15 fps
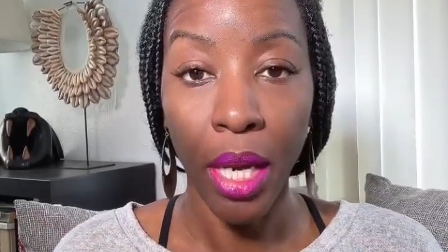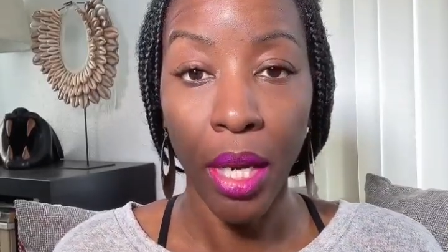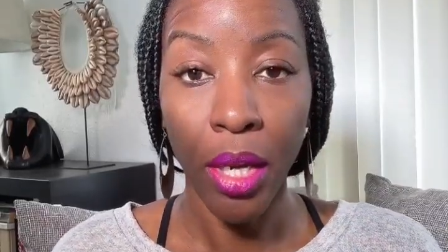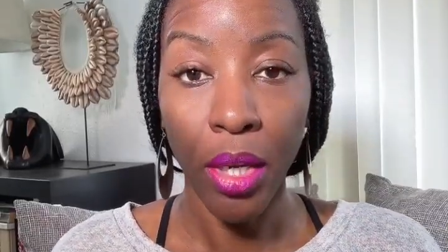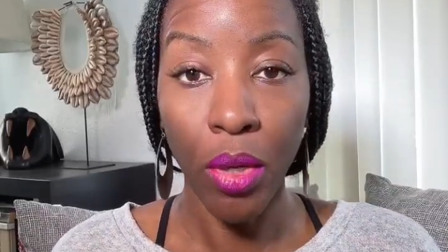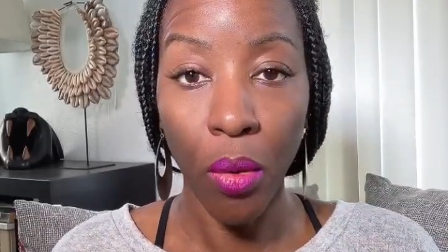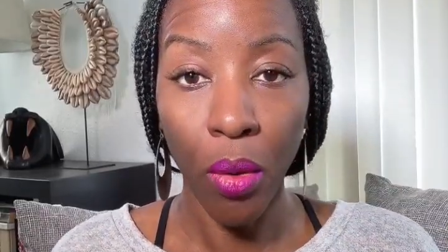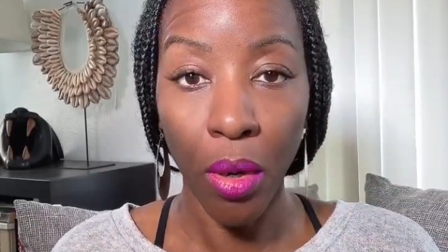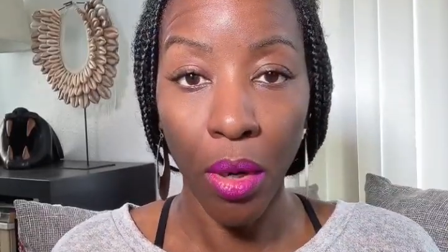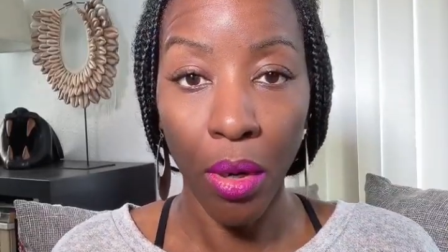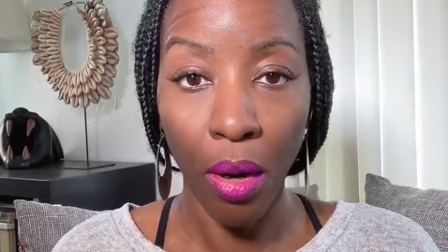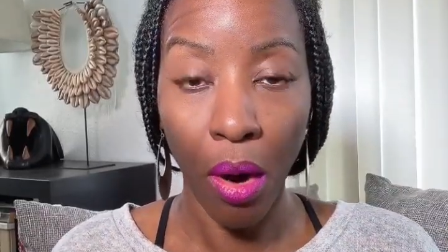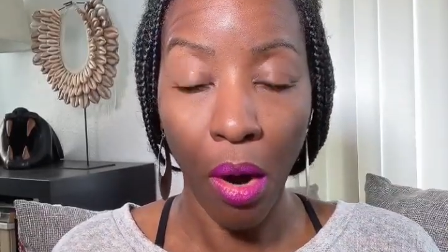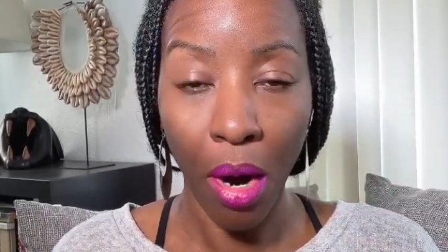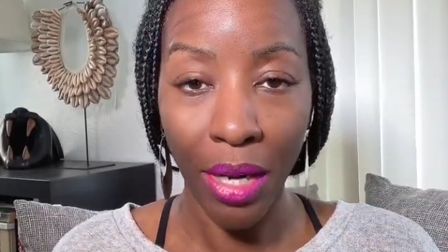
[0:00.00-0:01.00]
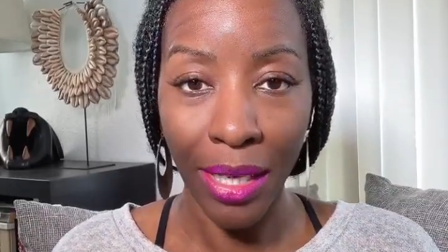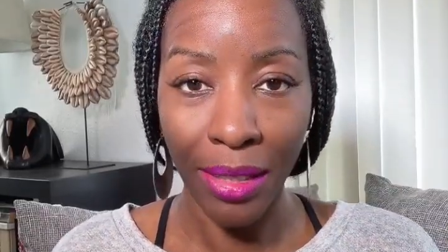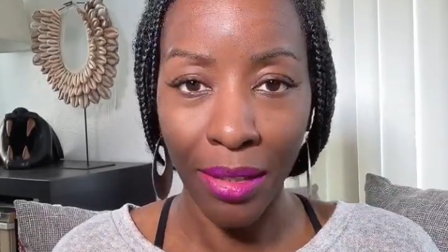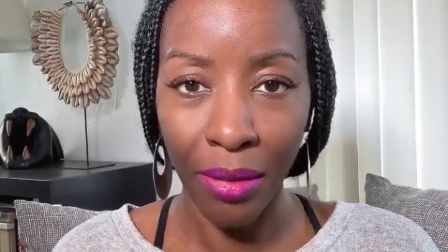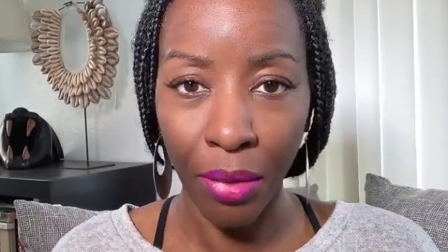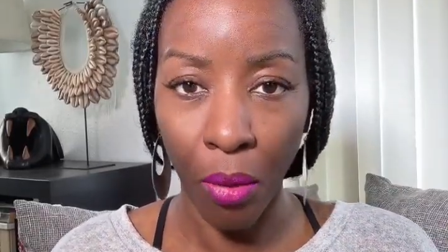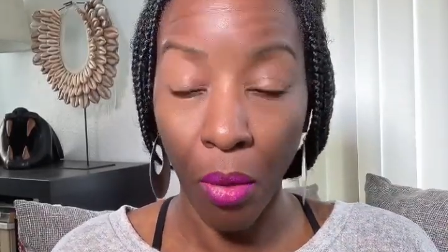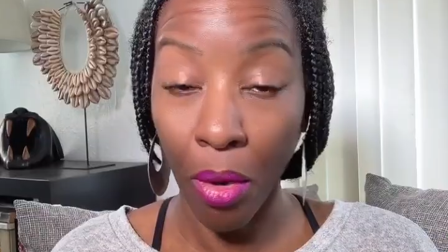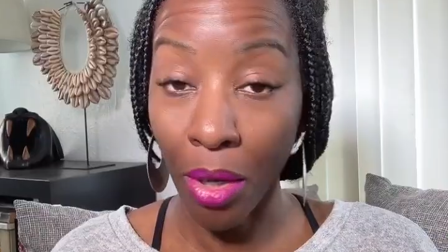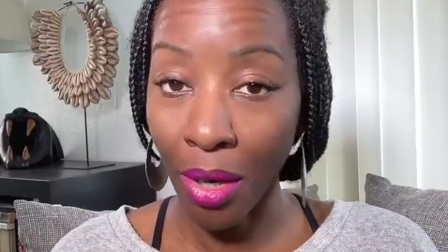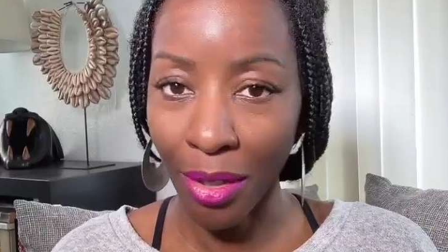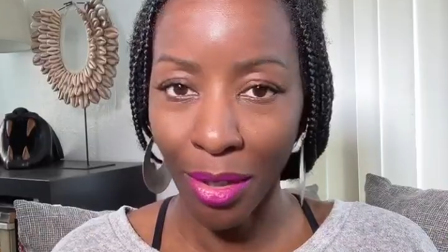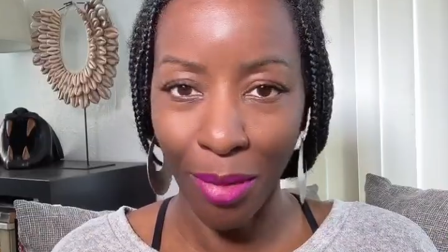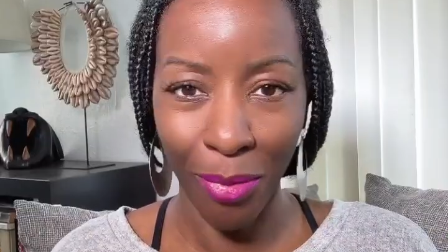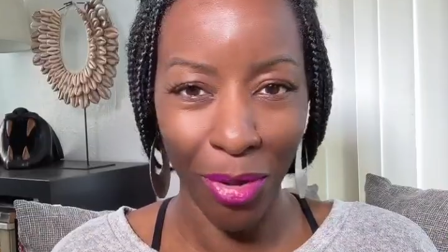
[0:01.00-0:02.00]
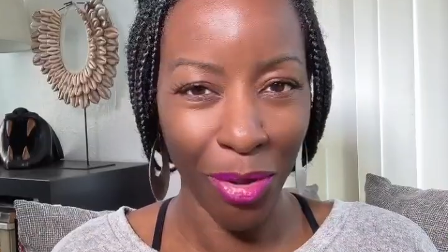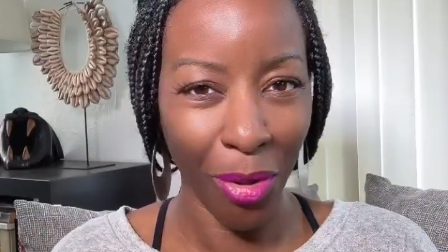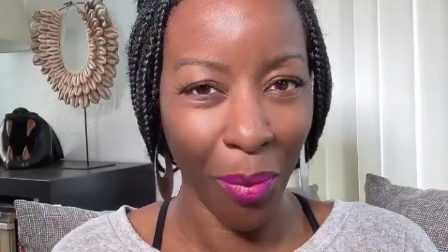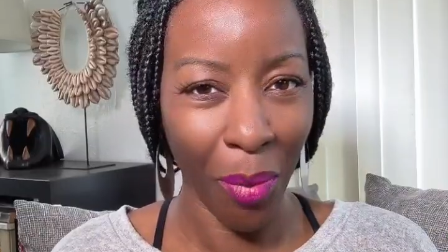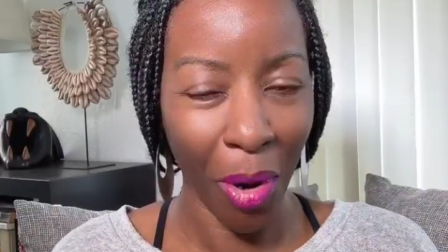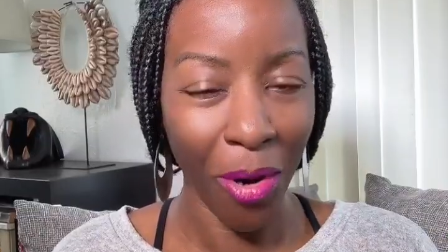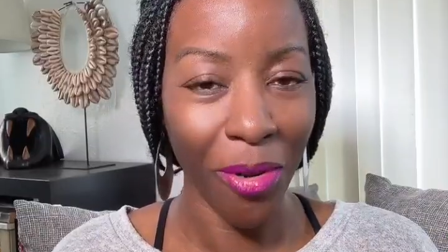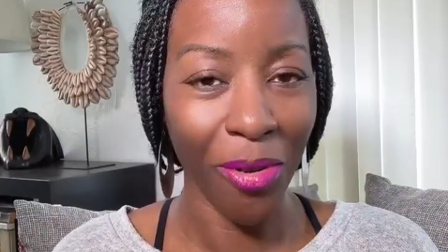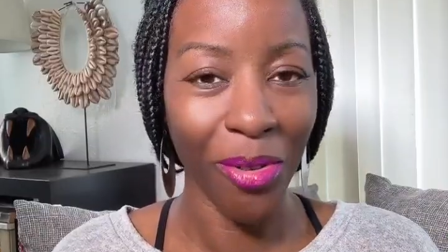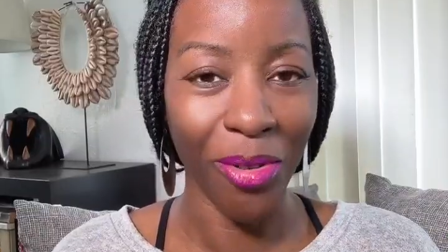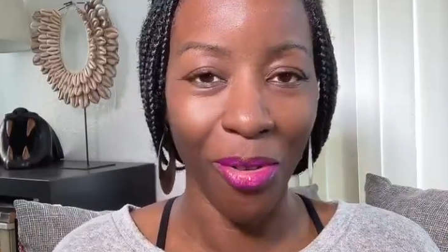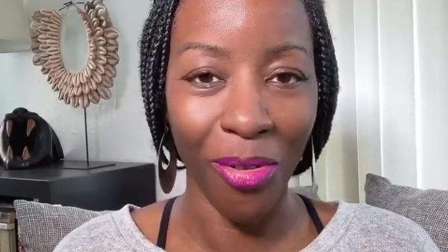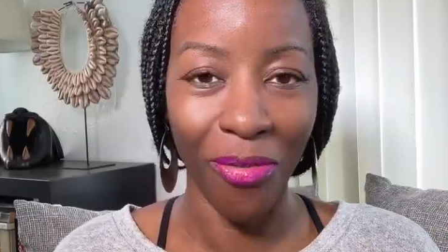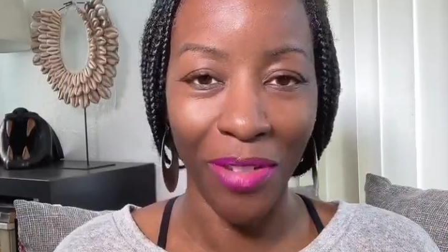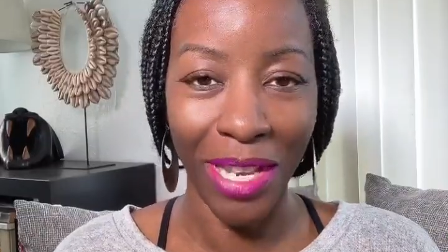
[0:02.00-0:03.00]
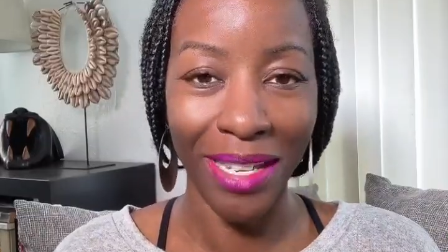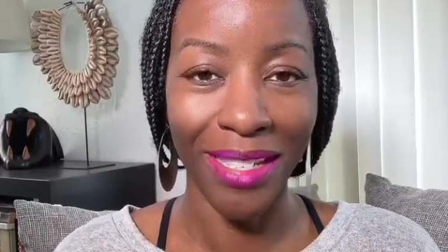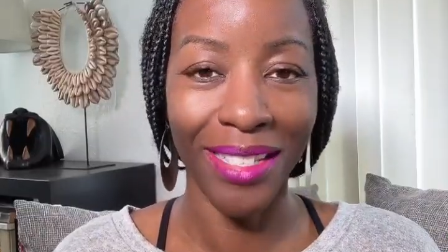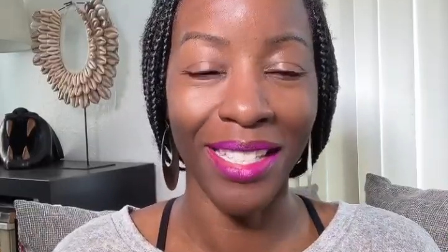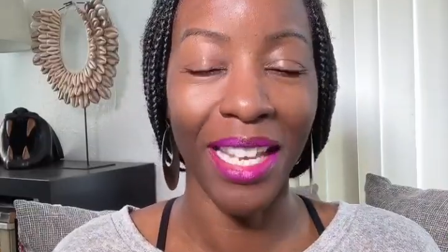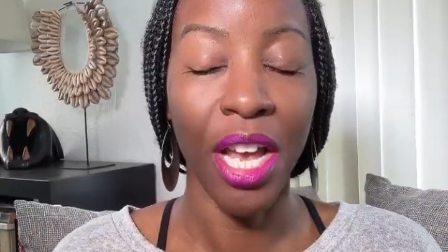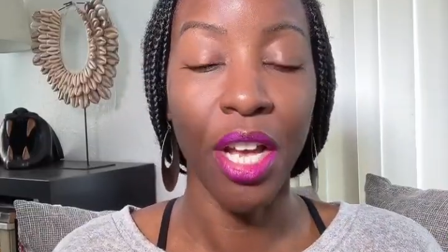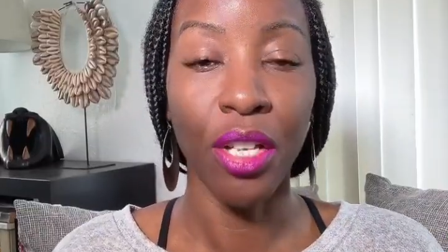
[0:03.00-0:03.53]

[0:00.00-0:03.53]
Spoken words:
your audience to, or customers or partners or fans